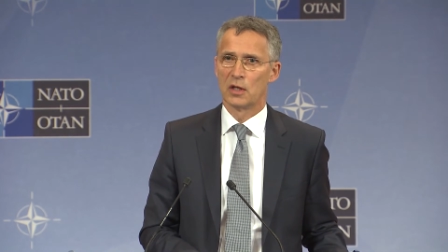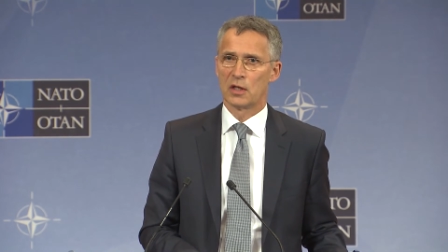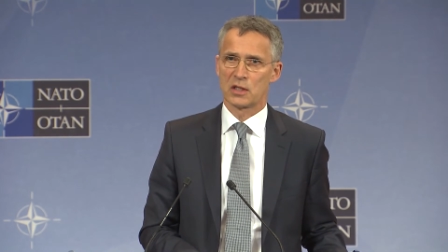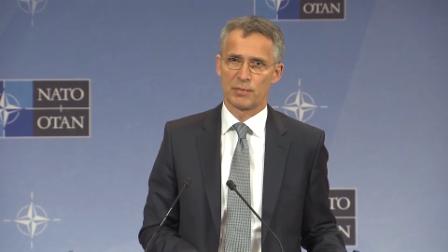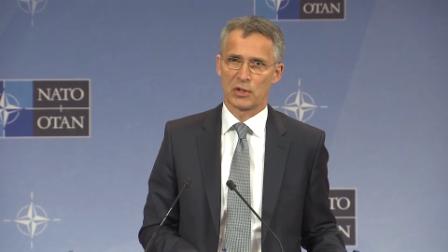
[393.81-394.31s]

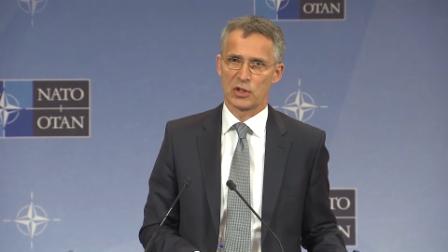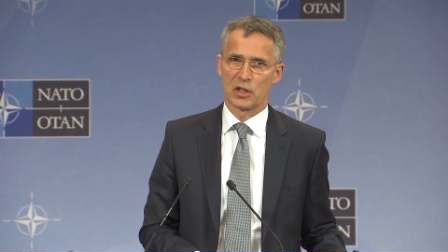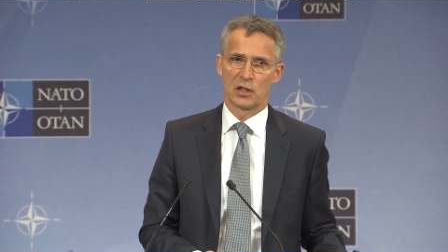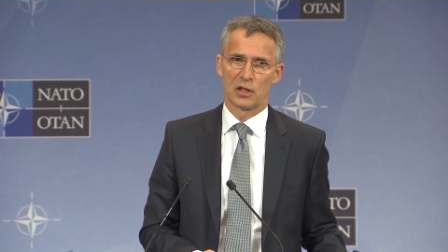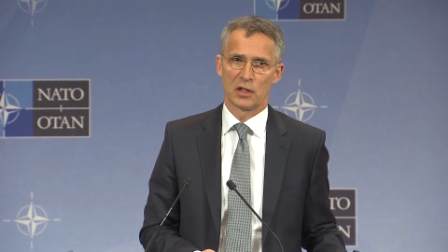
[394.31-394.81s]

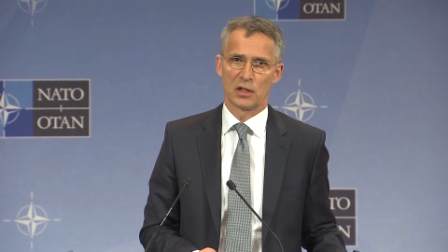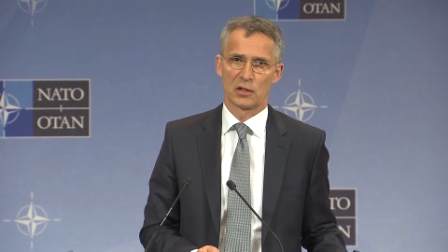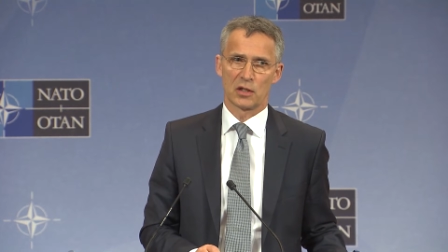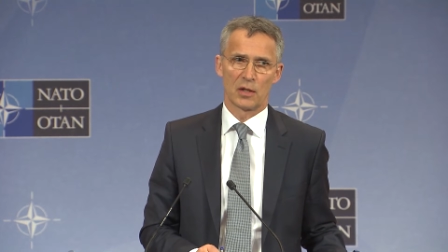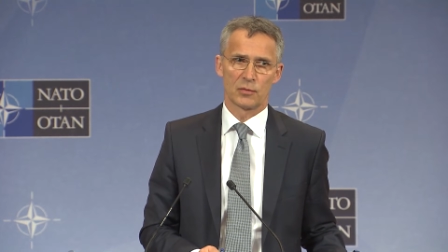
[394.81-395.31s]
especially in
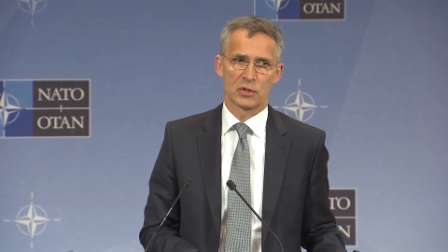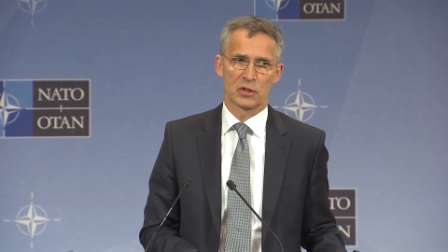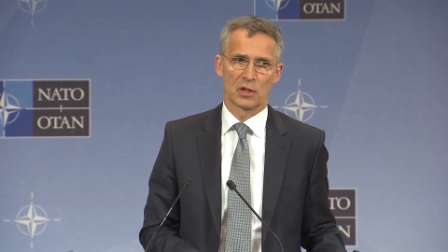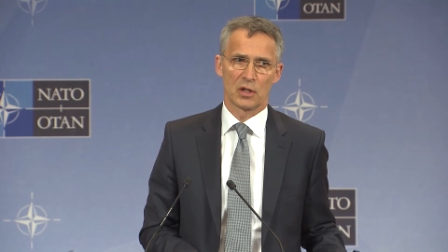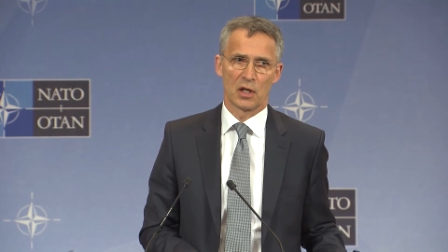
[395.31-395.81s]

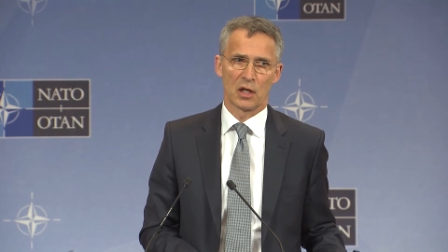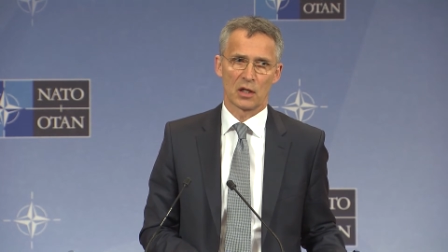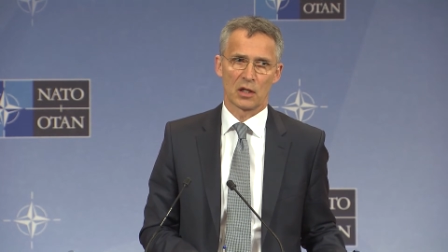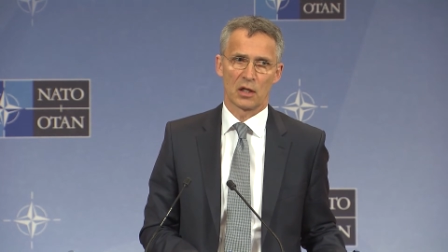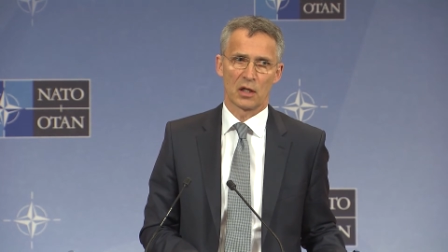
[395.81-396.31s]
times
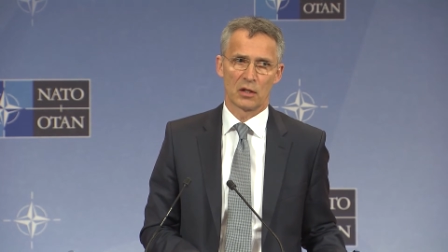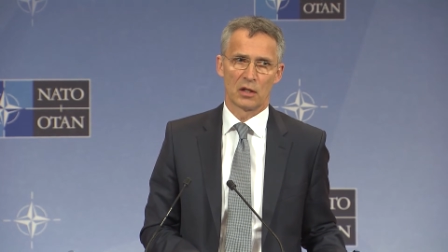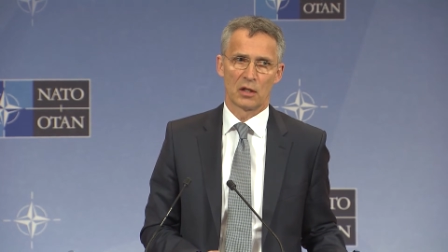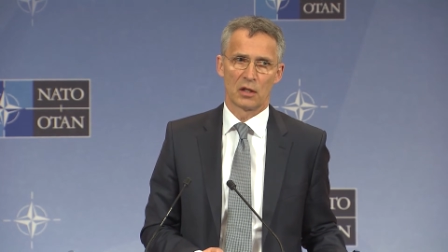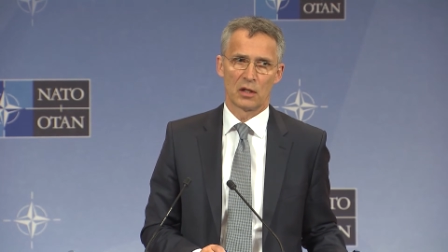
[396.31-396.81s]
like
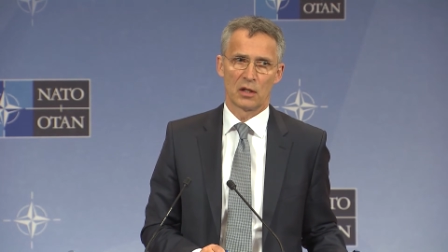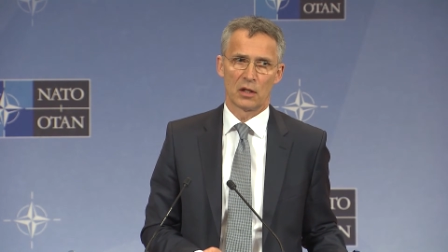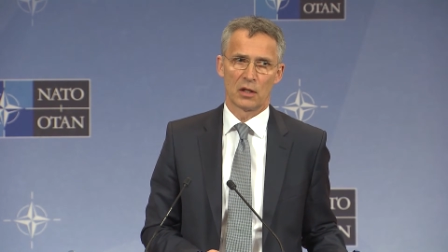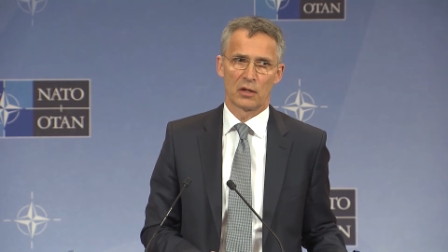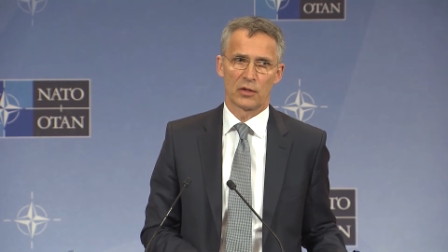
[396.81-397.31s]
the
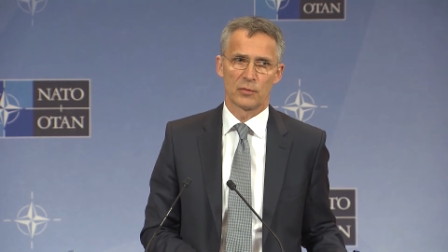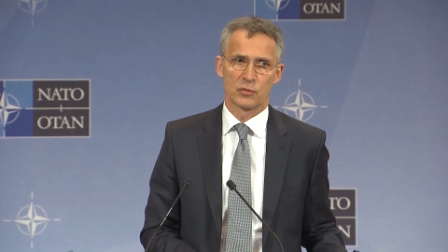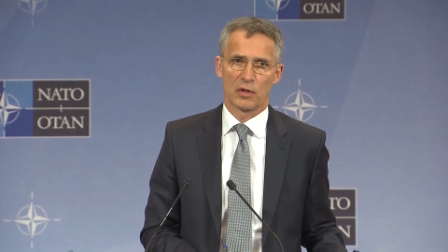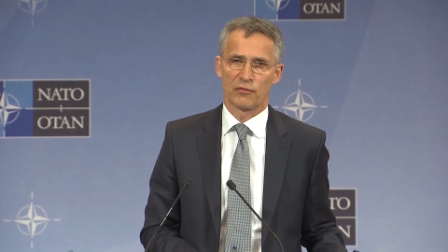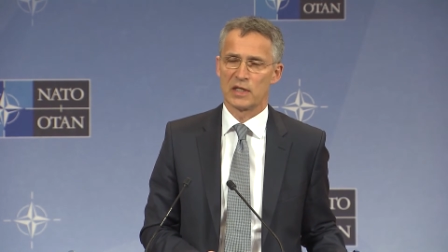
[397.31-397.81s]
times
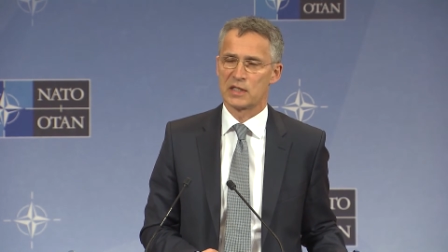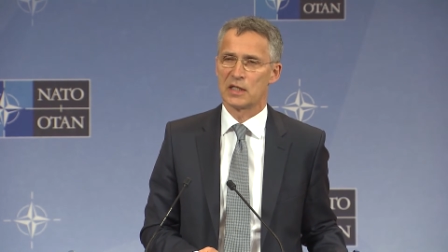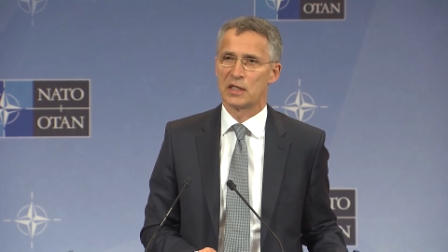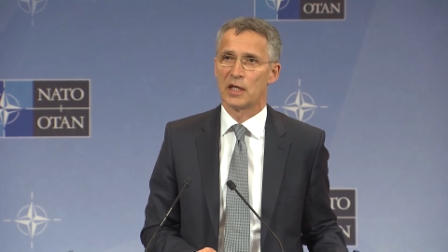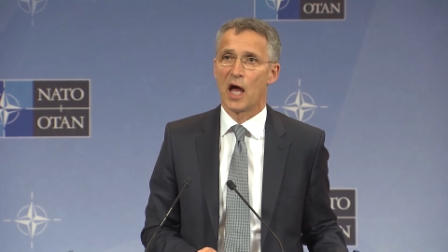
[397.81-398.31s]
we are
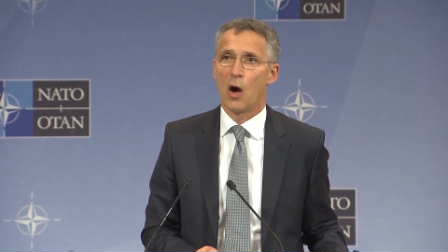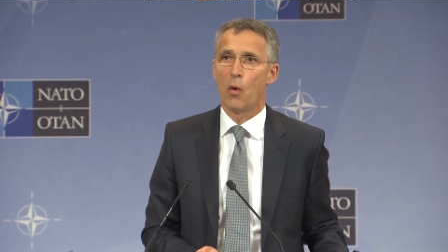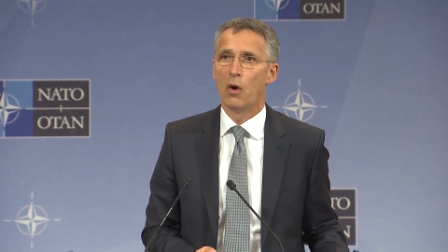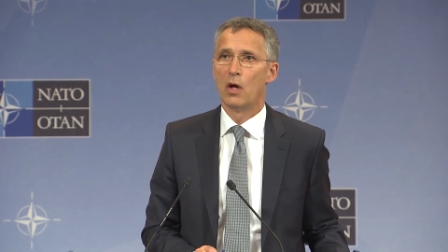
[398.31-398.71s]
facing now.